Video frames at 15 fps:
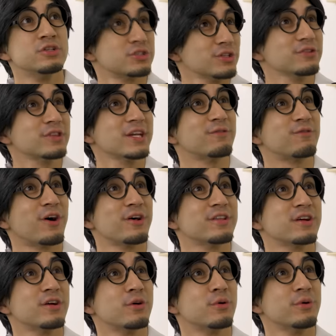Sure thing,
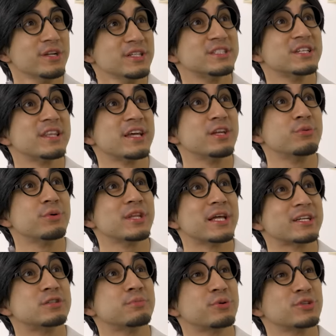Father. What is it that you would
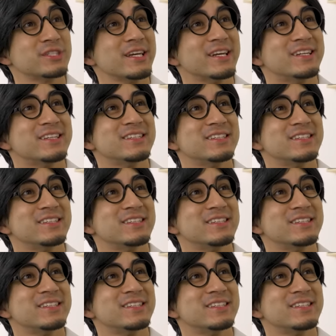like to present?